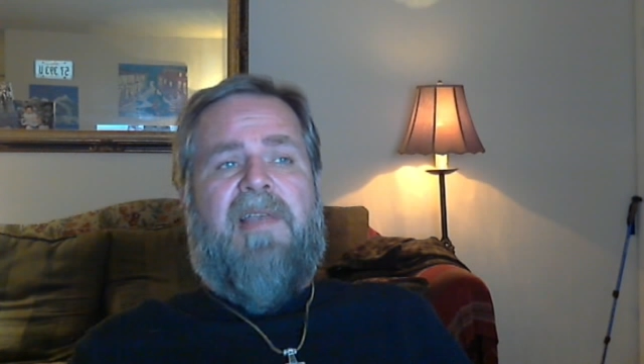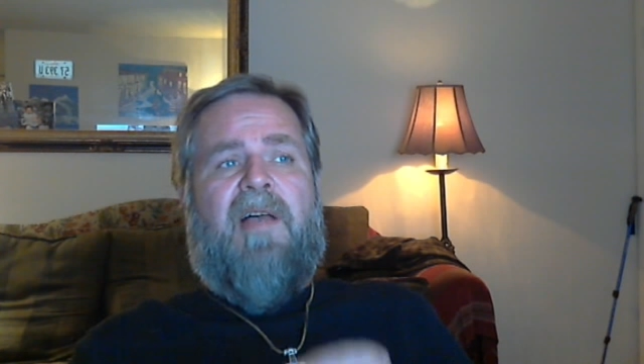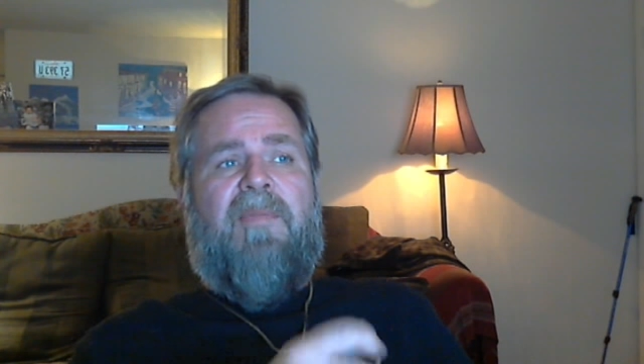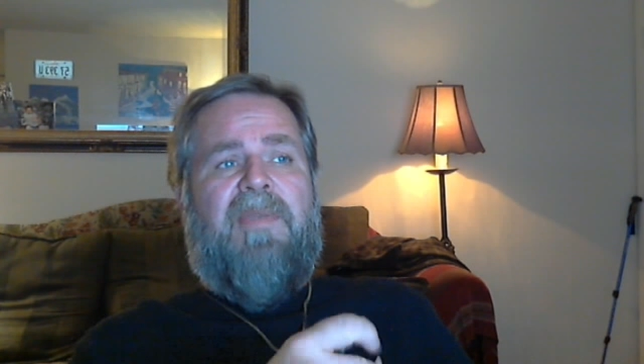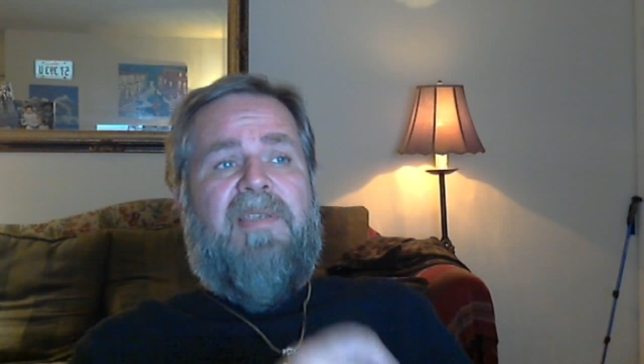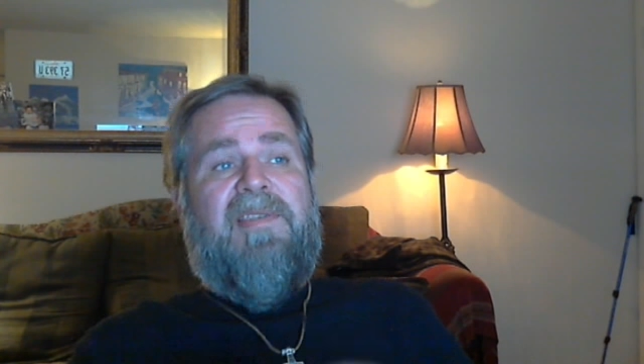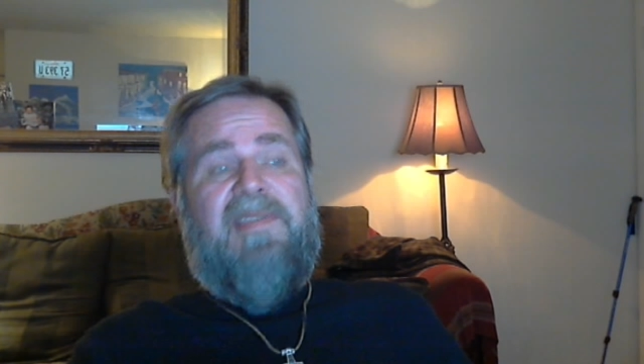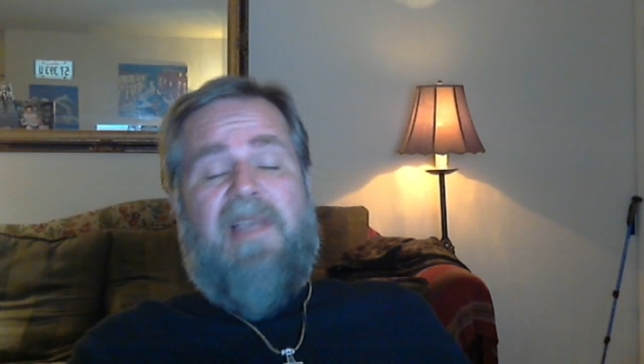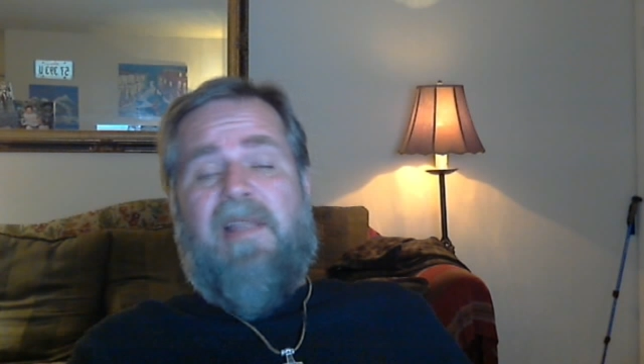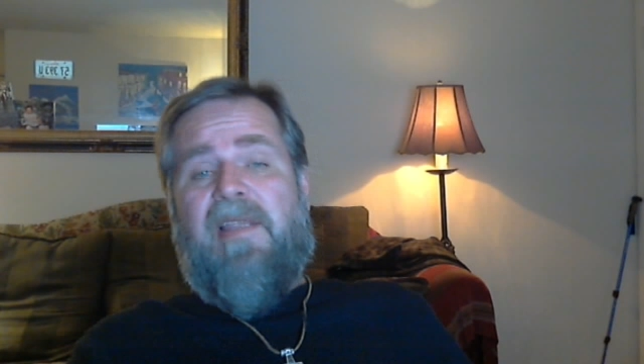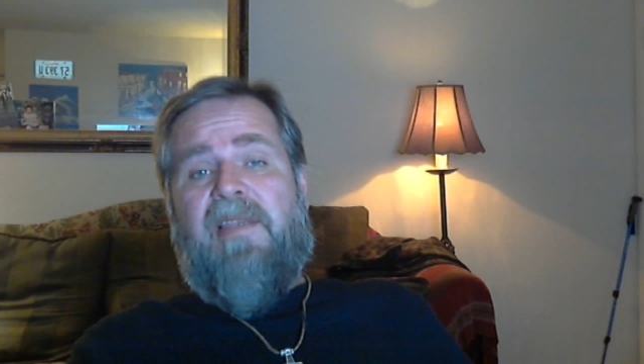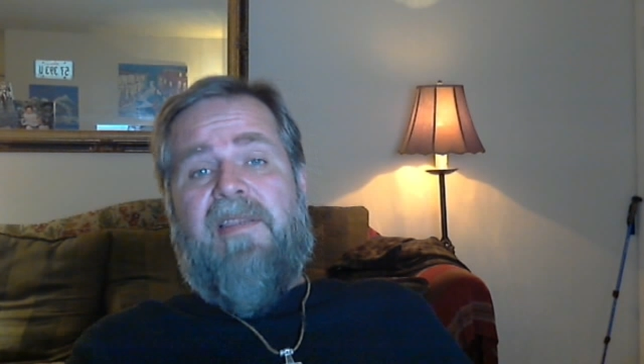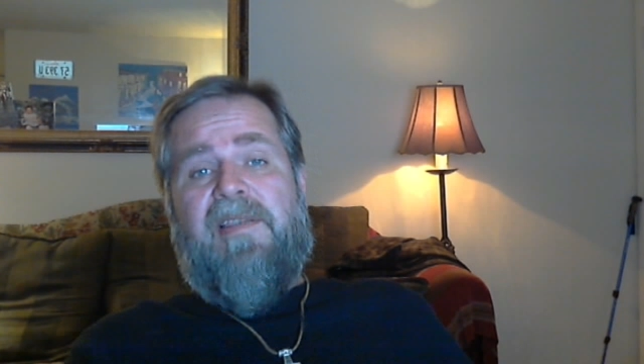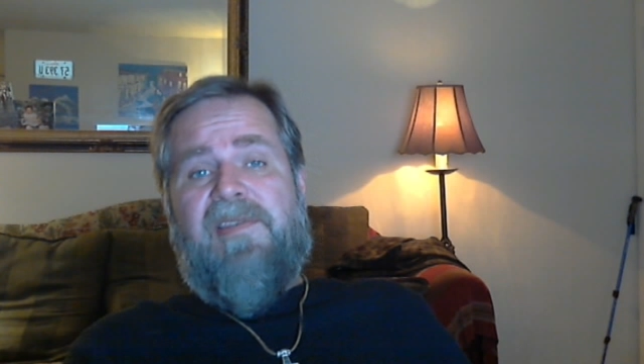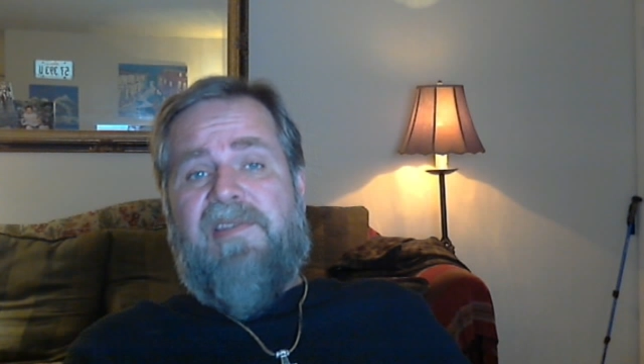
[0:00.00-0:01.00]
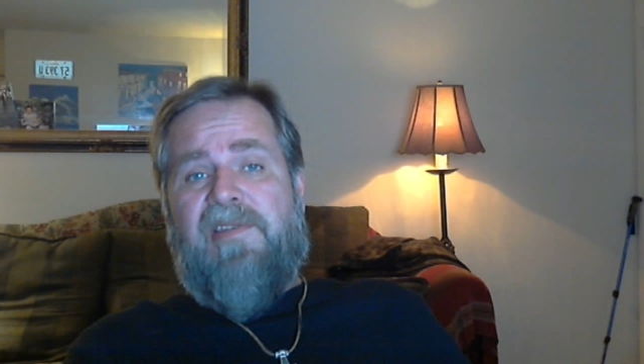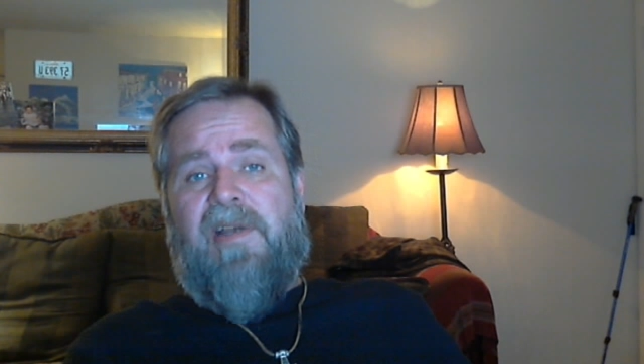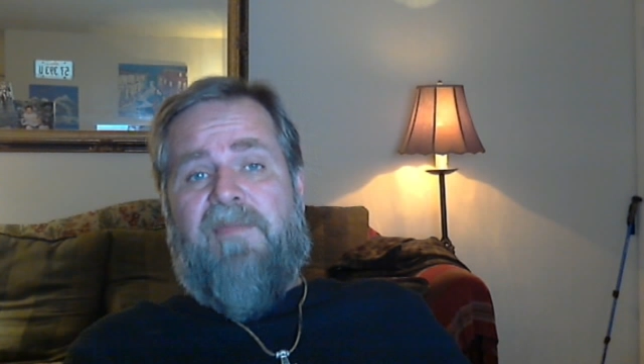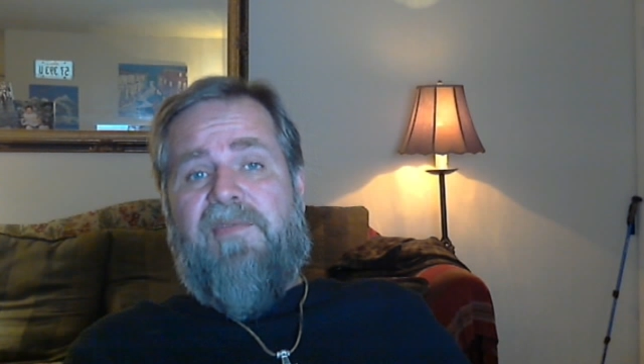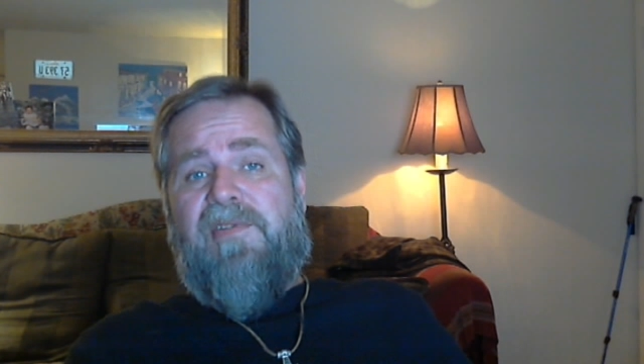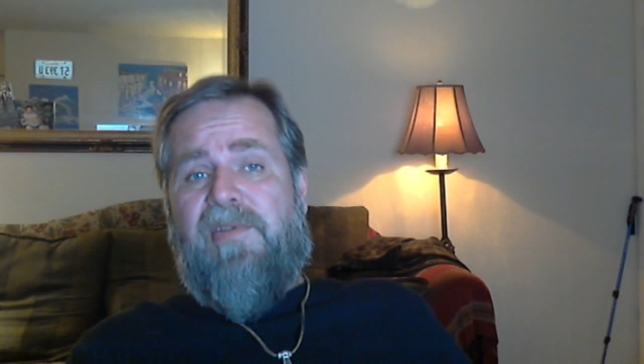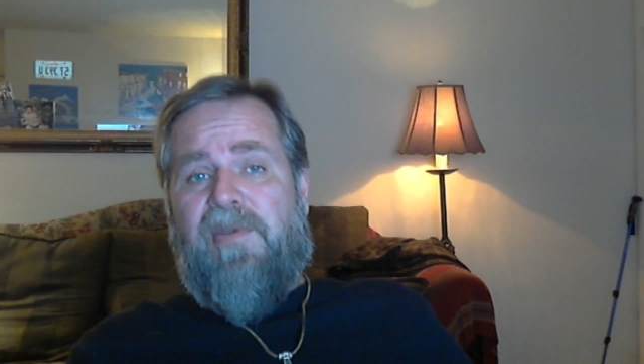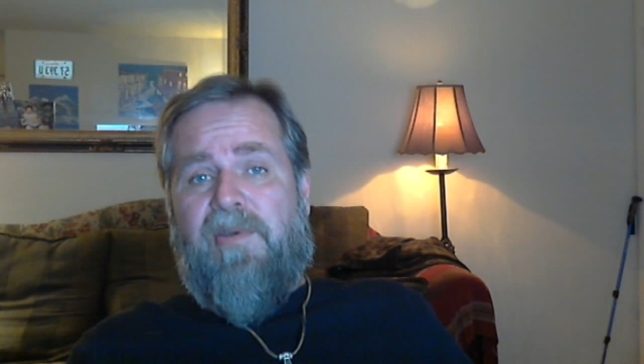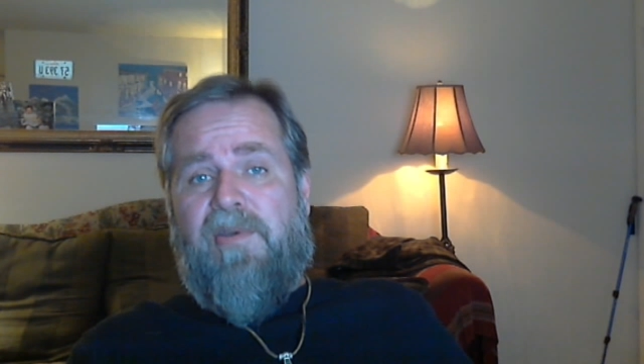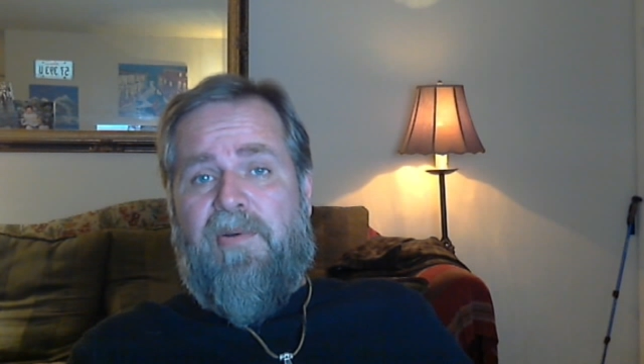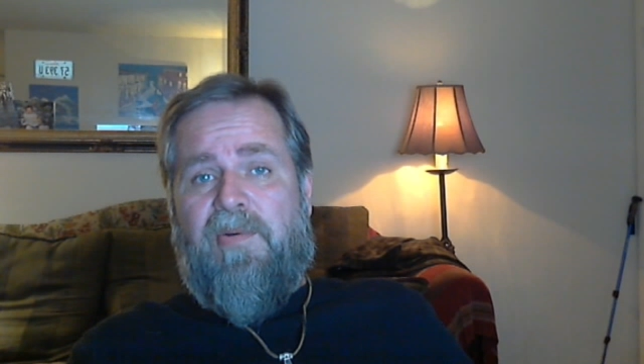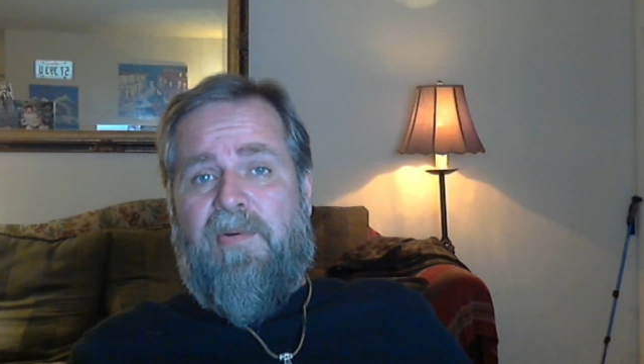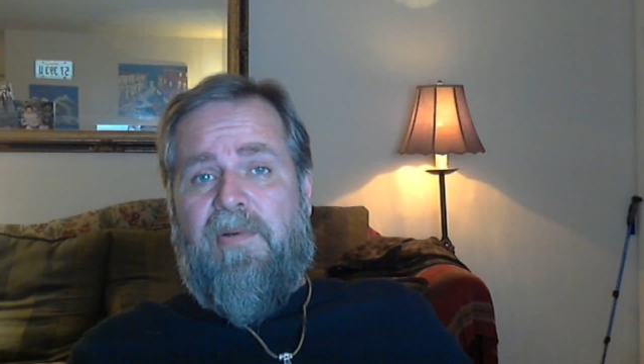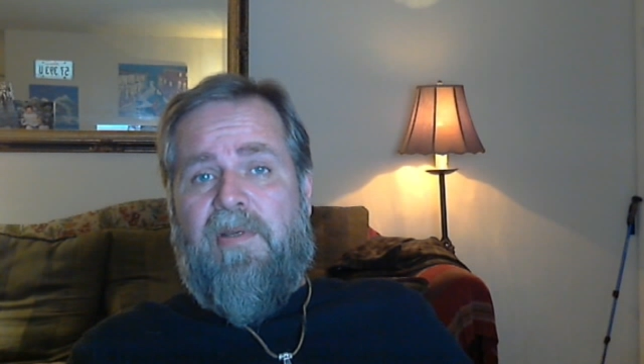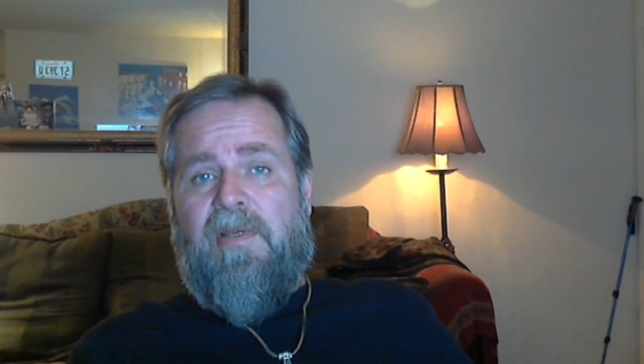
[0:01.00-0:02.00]
I'll be selling this stuff
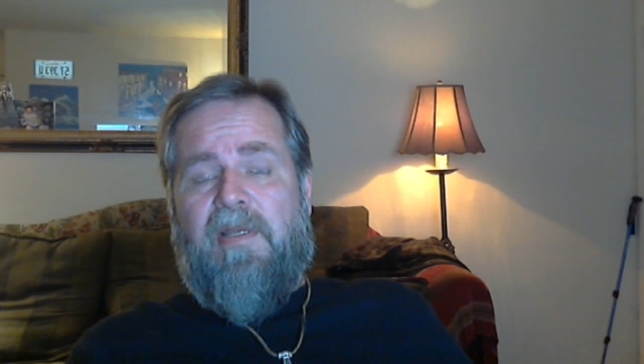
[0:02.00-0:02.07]
too,